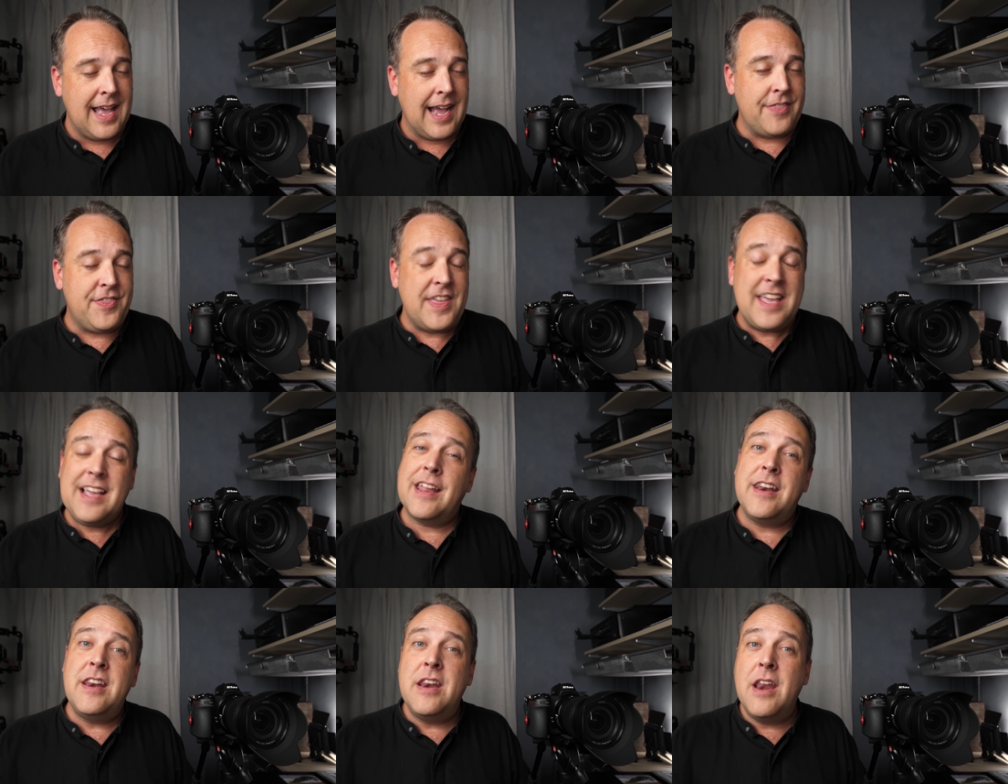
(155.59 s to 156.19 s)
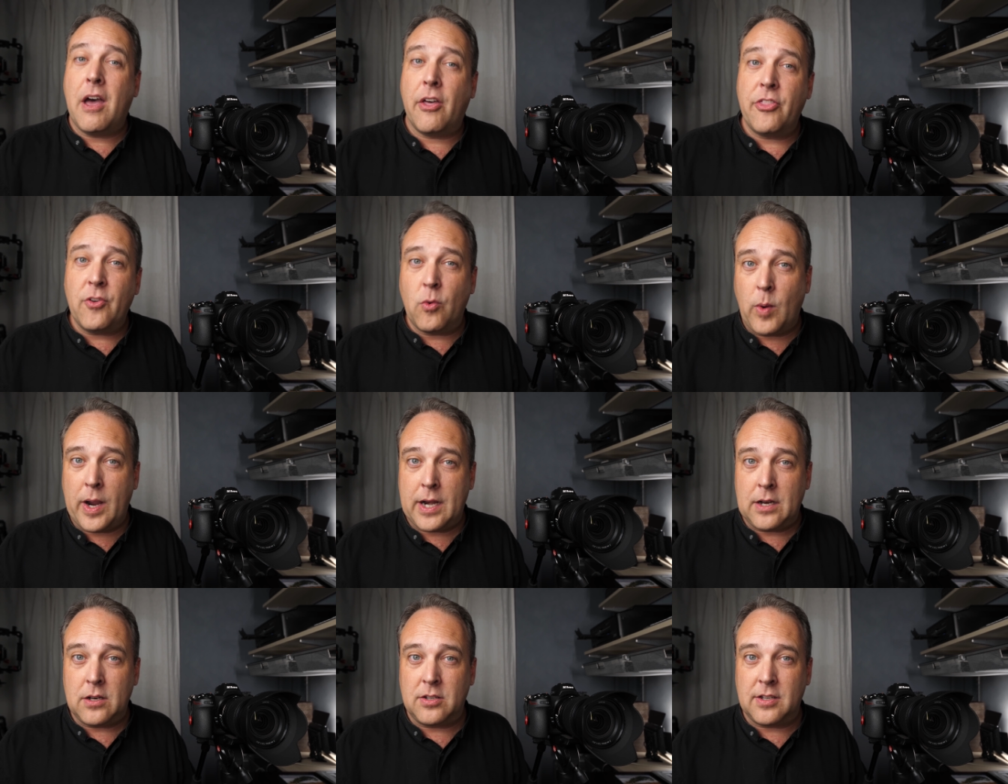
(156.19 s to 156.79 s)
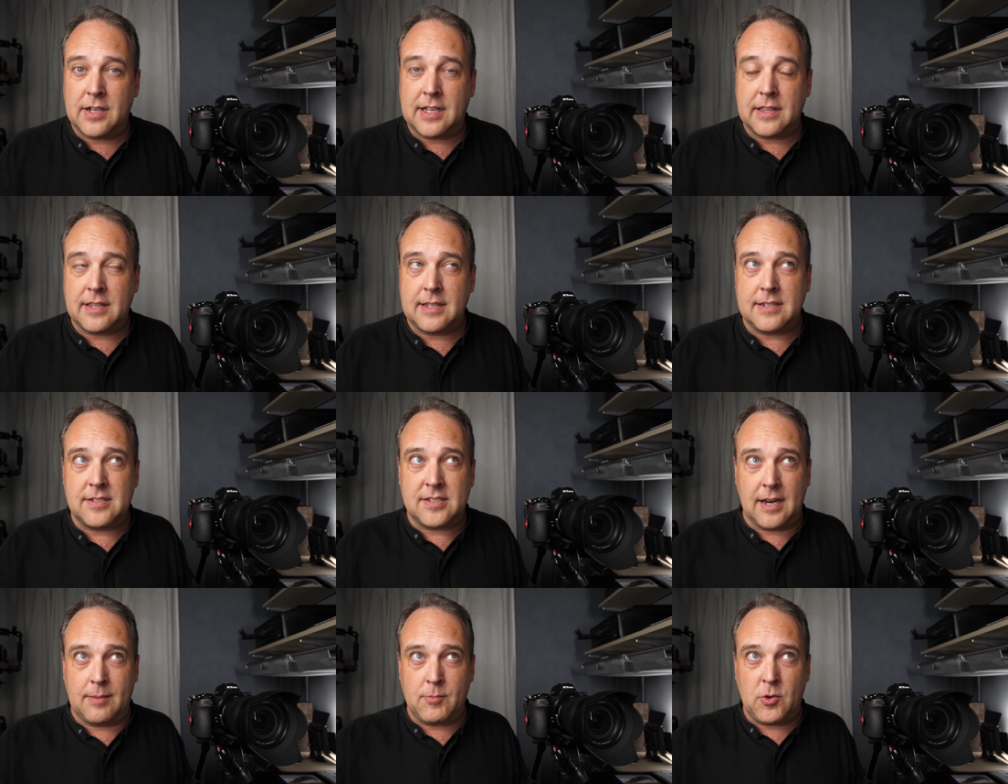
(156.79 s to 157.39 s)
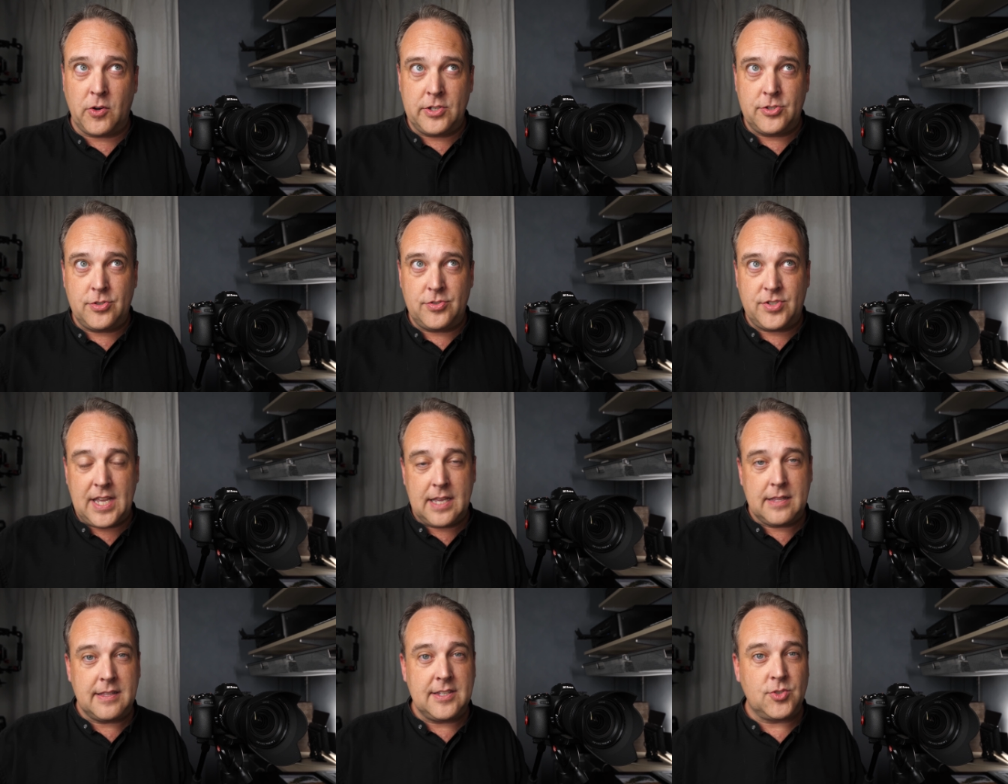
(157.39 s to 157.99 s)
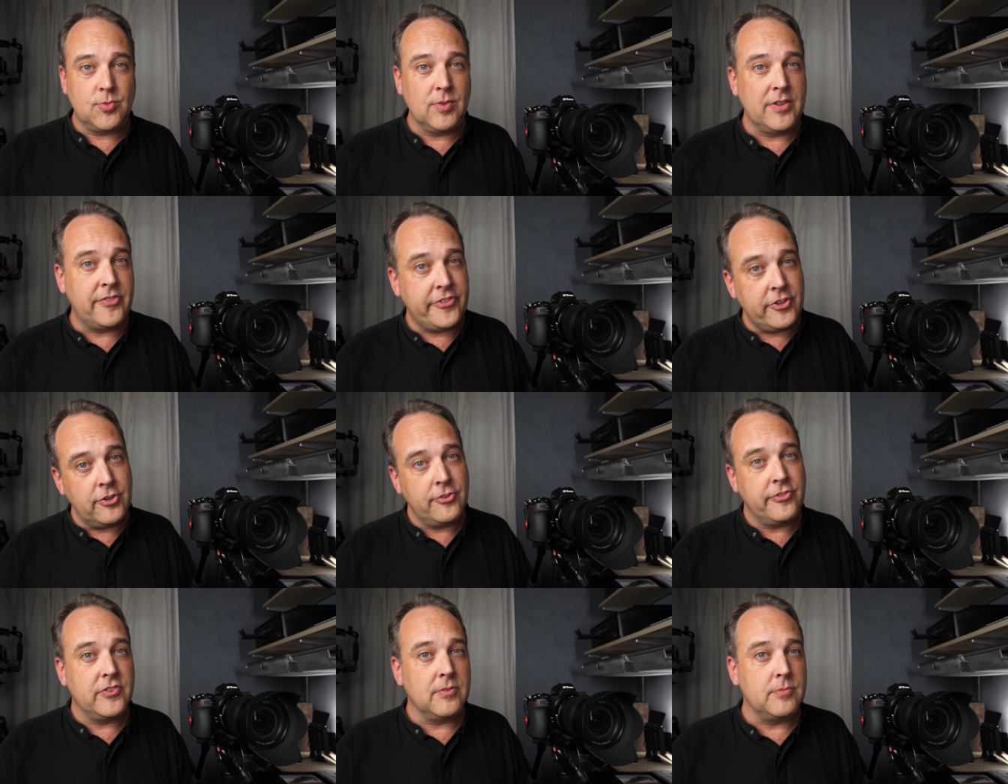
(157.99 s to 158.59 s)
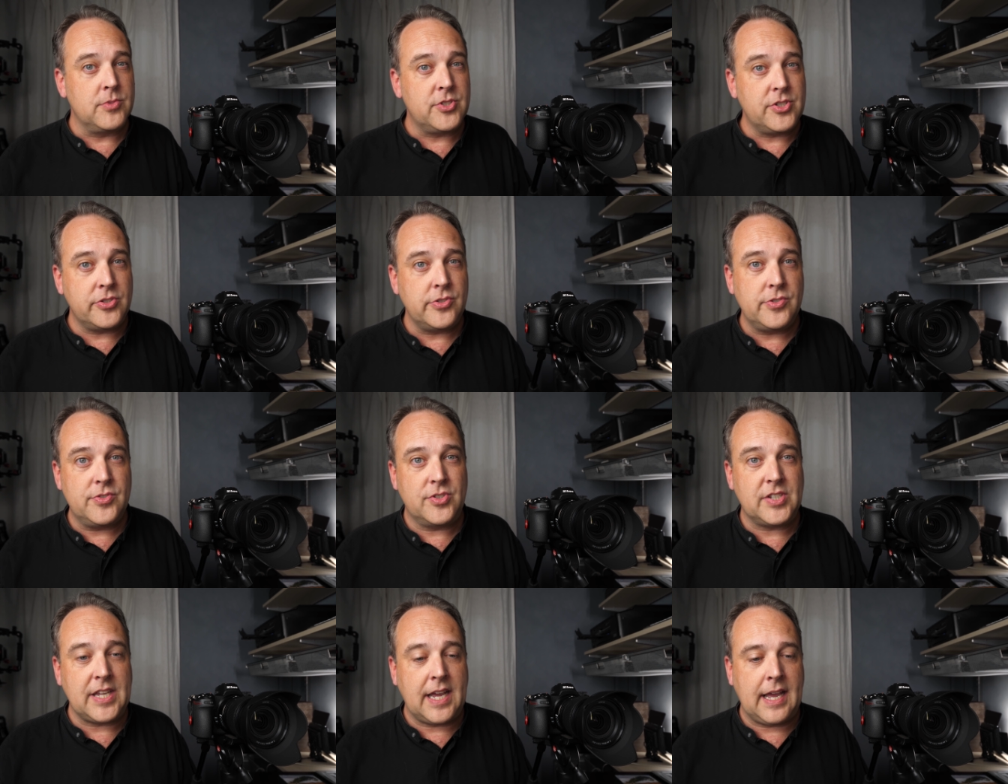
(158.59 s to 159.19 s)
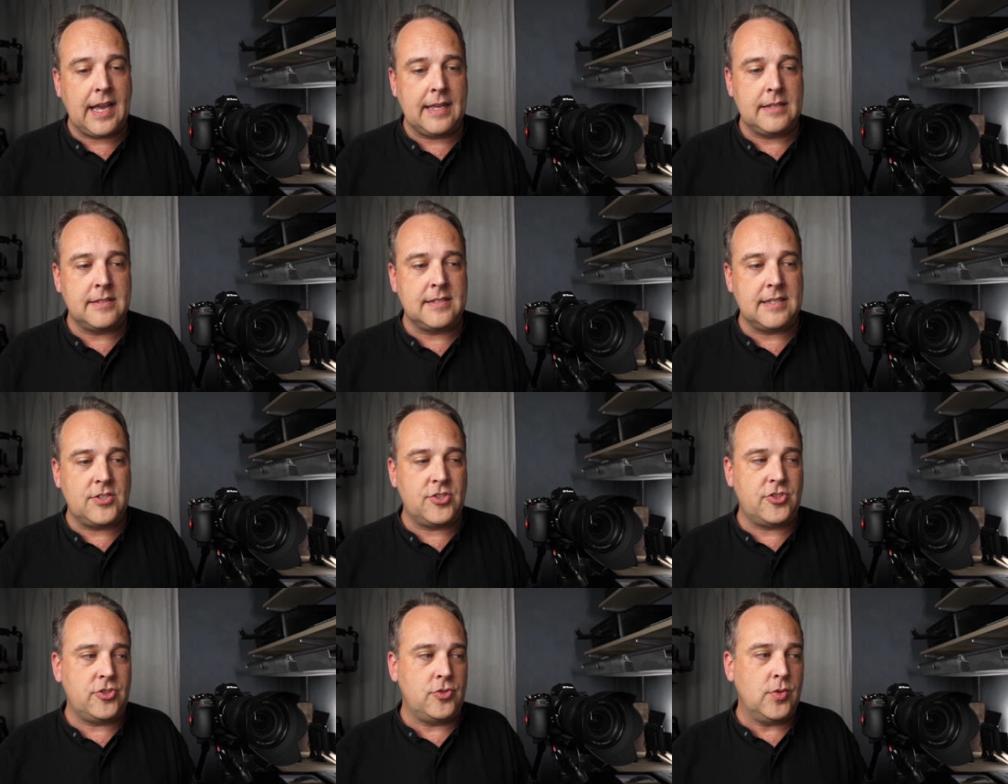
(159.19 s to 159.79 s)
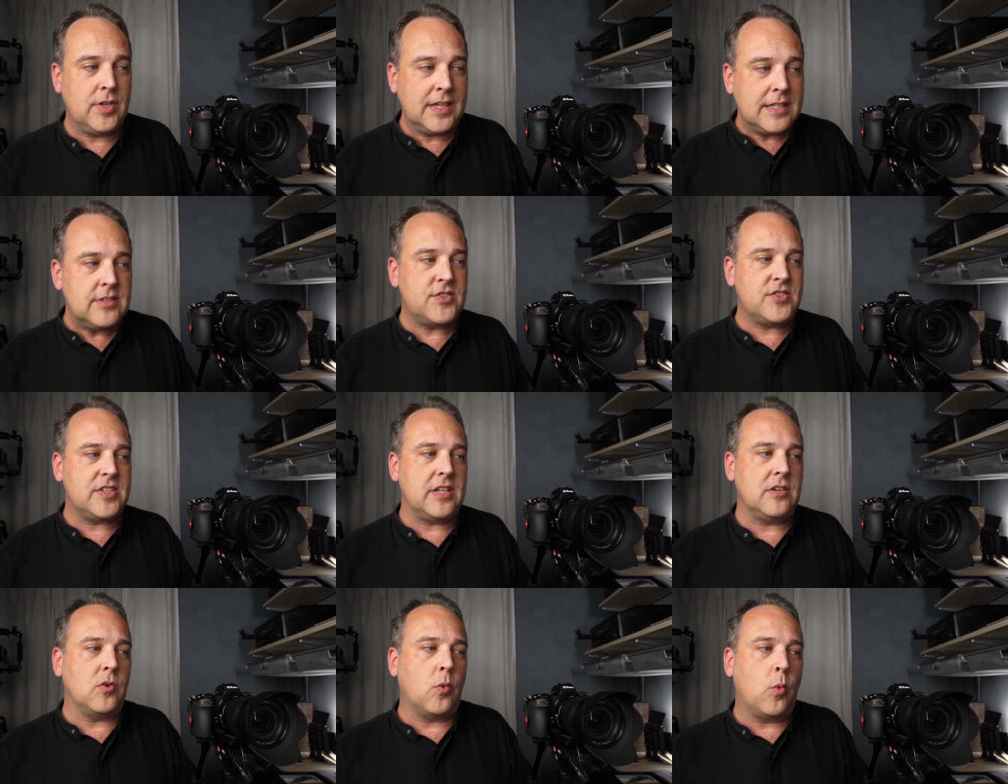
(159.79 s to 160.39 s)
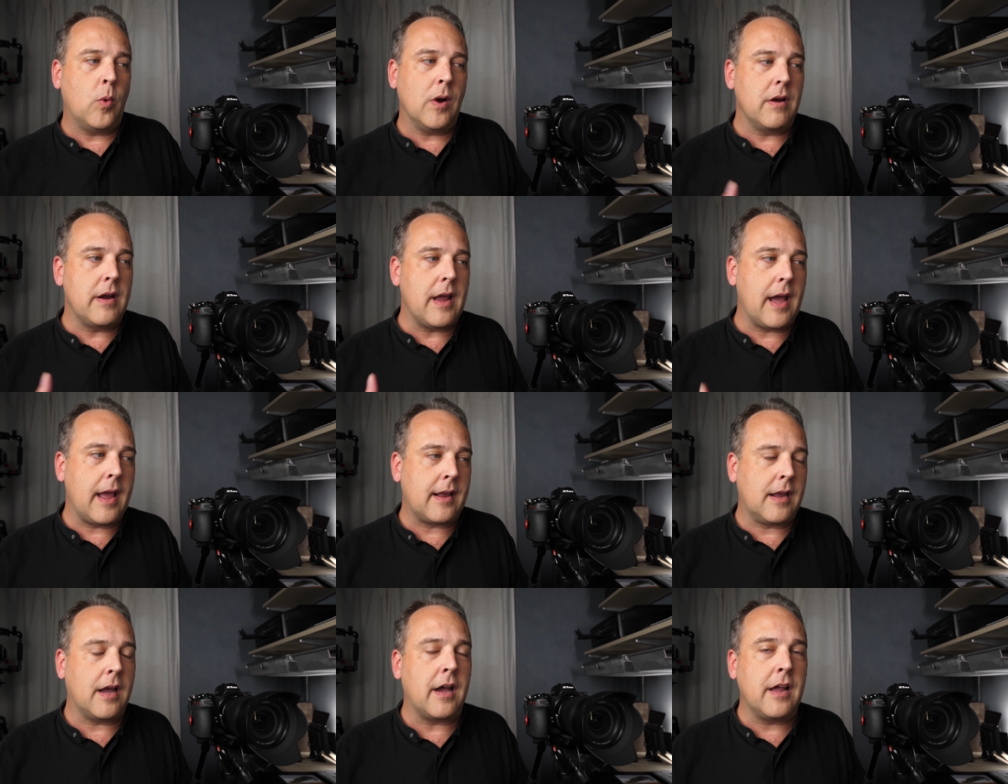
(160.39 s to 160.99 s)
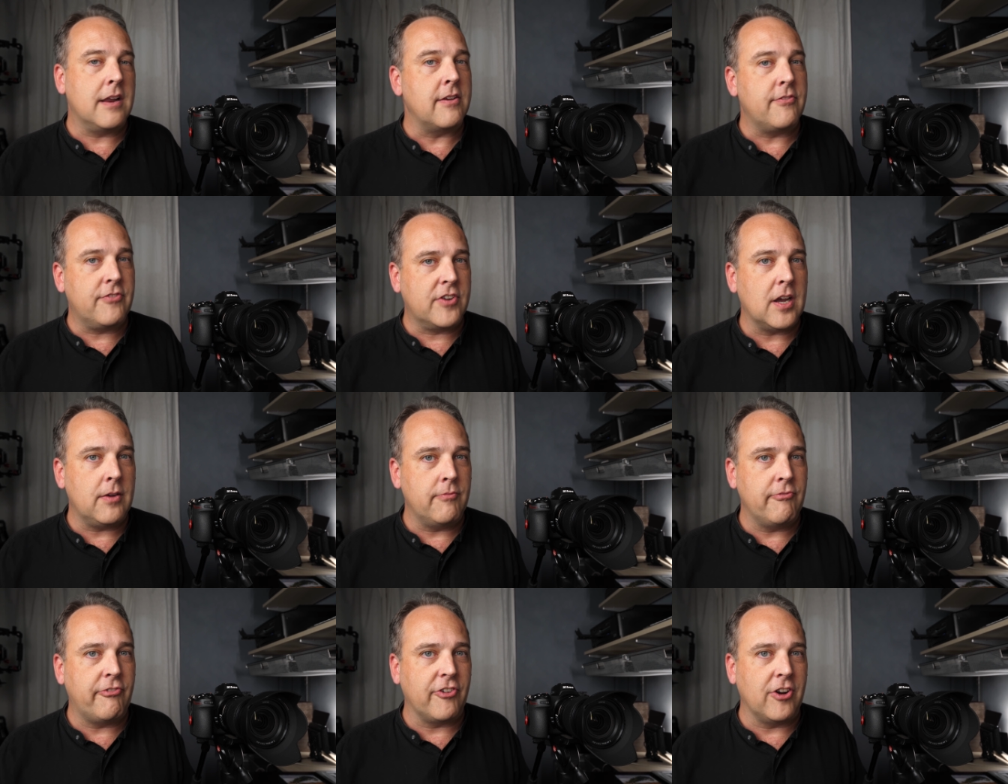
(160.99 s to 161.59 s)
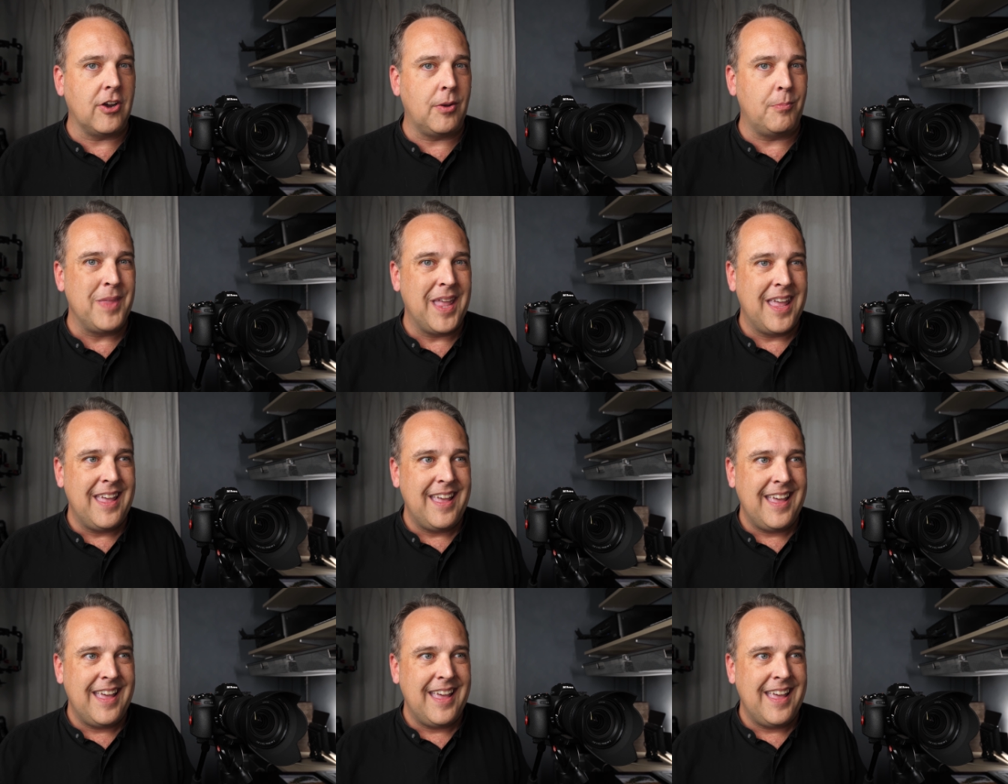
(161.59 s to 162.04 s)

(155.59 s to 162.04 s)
I think another way to look at this, and I'm going to take this review from two sides, is to consider where Nikon have come from